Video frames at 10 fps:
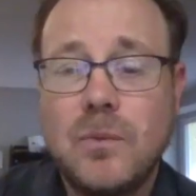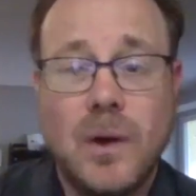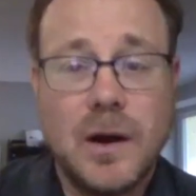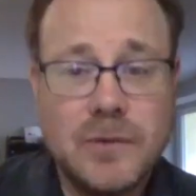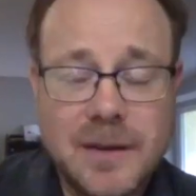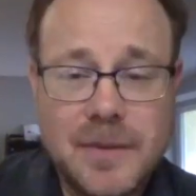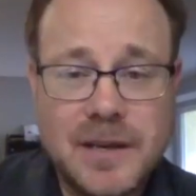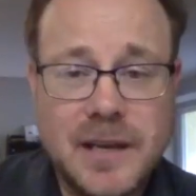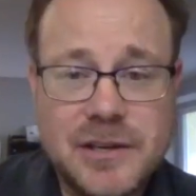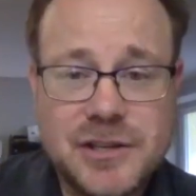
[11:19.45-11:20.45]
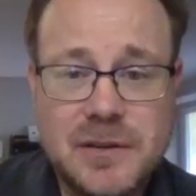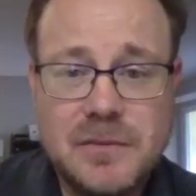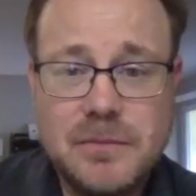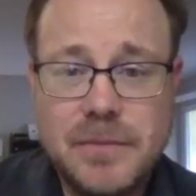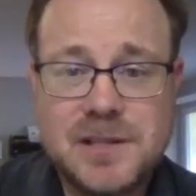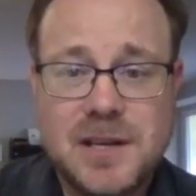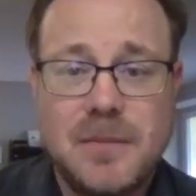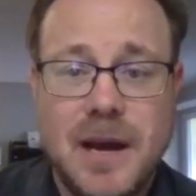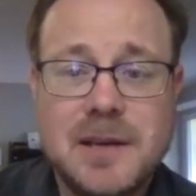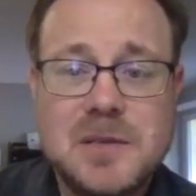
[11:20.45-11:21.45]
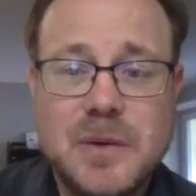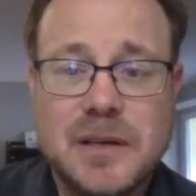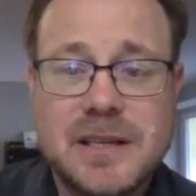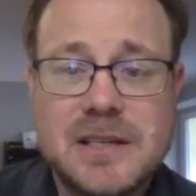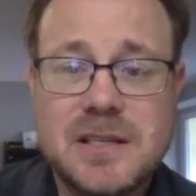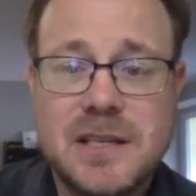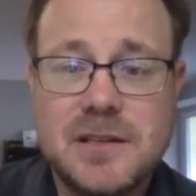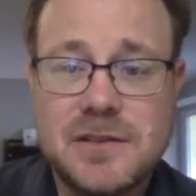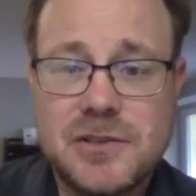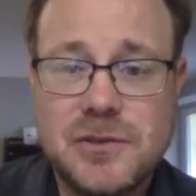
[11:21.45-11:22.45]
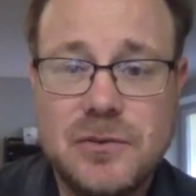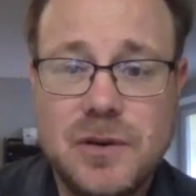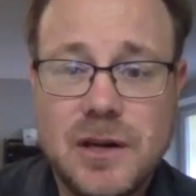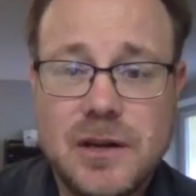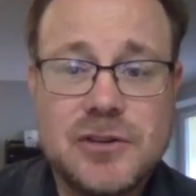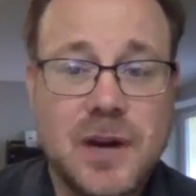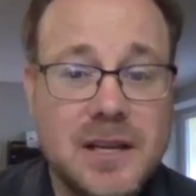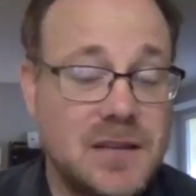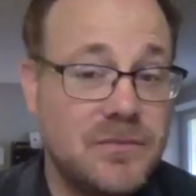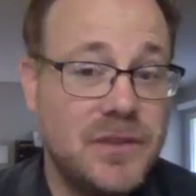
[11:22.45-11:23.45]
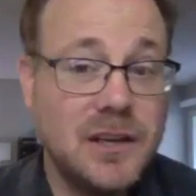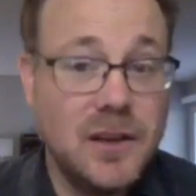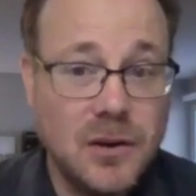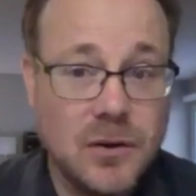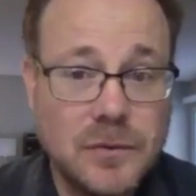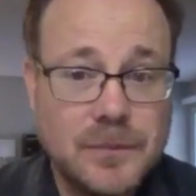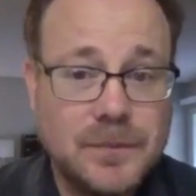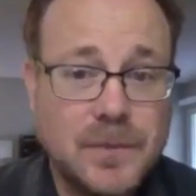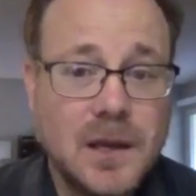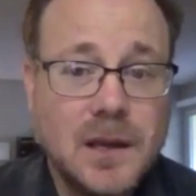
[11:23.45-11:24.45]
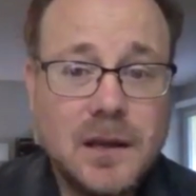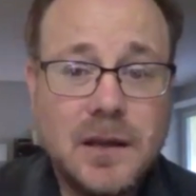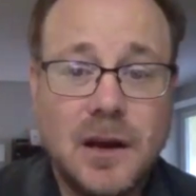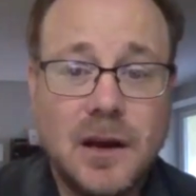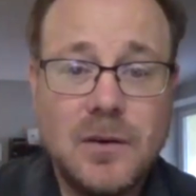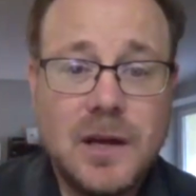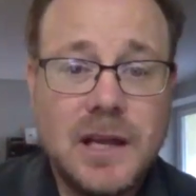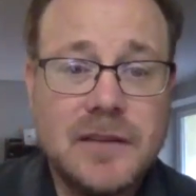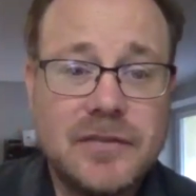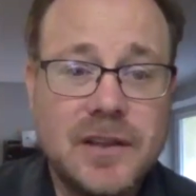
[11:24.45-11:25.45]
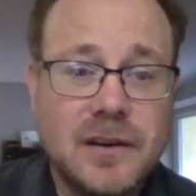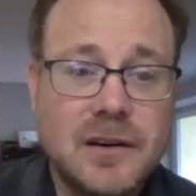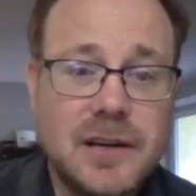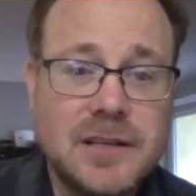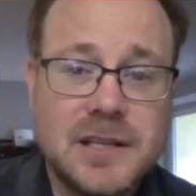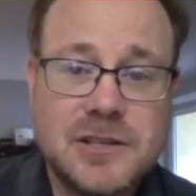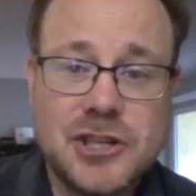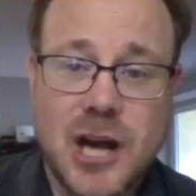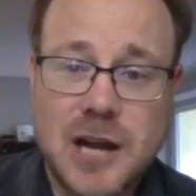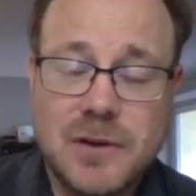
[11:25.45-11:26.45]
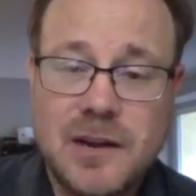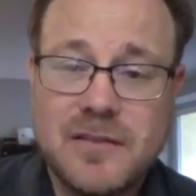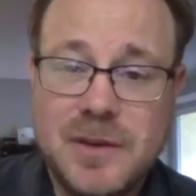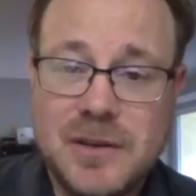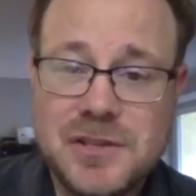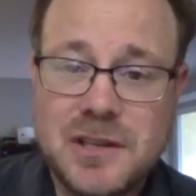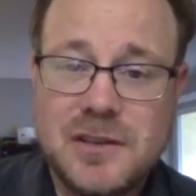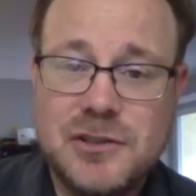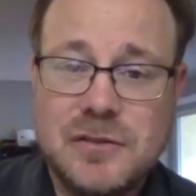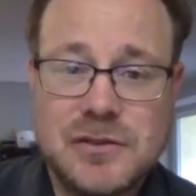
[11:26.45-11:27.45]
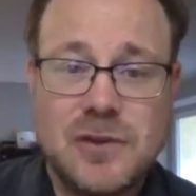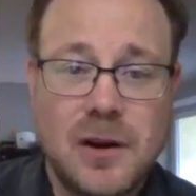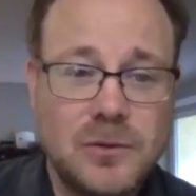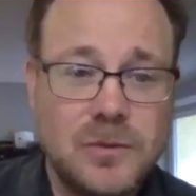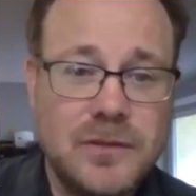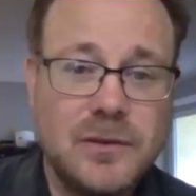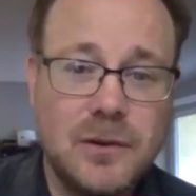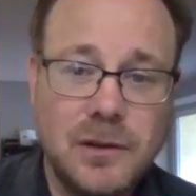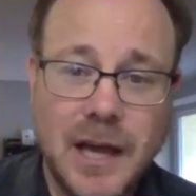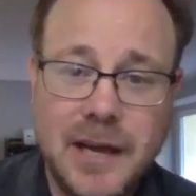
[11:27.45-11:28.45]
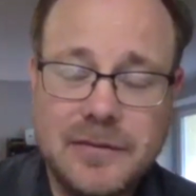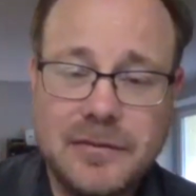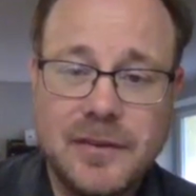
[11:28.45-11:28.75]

recommendation based on my experience is to try something new. If there is a genre of music that you've struggled with your whole life,